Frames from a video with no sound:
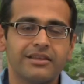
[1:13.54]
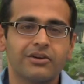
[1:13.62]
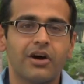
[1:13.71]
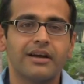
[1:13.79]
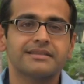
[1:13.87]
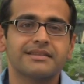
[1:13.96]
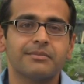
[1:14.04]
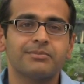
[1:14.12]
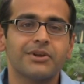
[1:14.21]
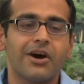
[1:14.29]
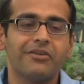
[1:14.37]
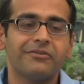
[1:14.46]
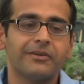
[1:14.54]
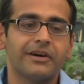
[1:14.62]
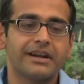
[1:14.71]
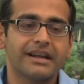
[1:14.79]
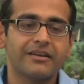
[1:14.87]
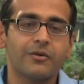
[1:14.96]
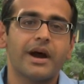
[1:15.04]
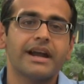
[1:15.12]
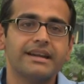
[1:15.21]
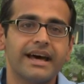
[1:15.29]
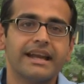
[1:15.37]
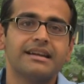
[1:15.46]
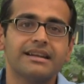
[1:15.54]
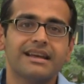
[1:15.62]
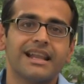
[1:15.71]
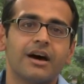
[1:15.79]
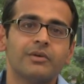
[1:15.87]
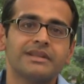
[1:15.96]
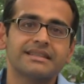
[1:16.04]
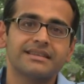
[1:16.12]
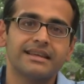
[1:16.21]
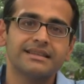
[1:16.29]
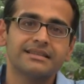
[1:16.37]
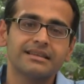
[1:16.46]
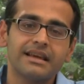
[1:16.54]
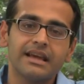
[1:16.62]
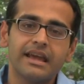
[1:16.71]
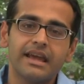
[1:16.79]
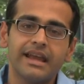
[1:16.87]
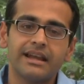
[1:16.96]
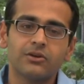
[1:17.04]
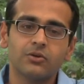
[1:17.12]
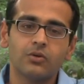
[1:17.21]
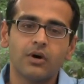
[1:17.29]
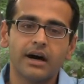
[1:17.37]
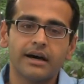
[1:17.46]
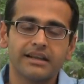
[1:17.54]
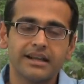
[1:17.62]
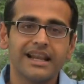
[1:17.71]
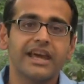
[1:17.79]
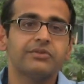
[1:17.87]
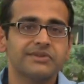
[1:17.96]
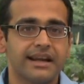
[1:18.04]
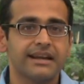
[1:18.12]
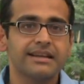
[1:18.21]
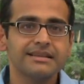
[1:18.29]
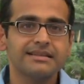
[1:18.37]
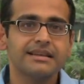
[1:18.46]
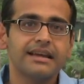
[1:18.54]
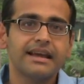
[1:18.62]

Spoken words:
the concept of required dietary allowances into real life settings.